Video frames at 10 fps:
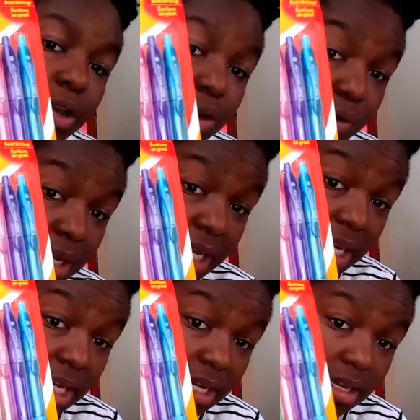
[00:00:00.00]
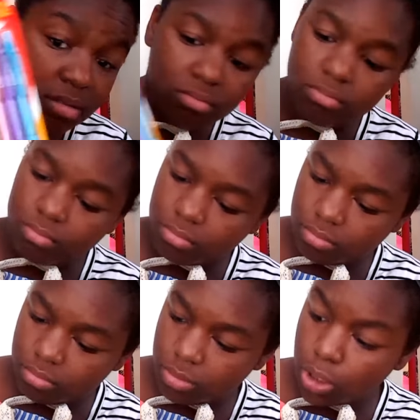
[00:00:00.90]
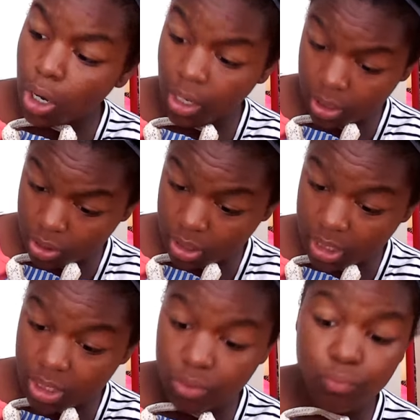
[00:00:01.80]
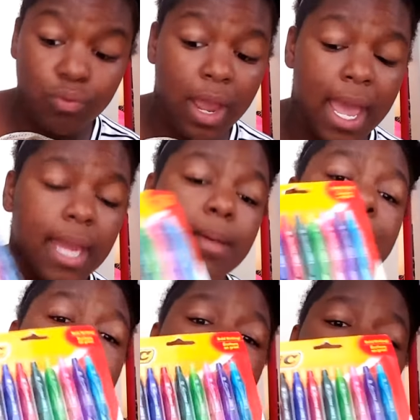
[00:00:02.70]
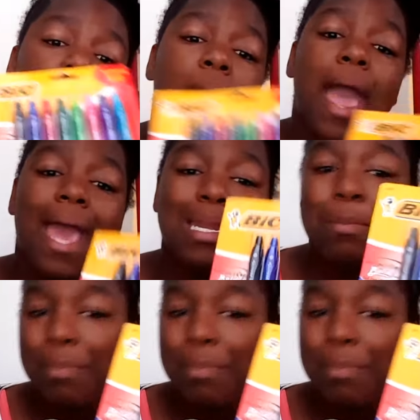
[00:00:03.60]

green, dark green, red, blue, and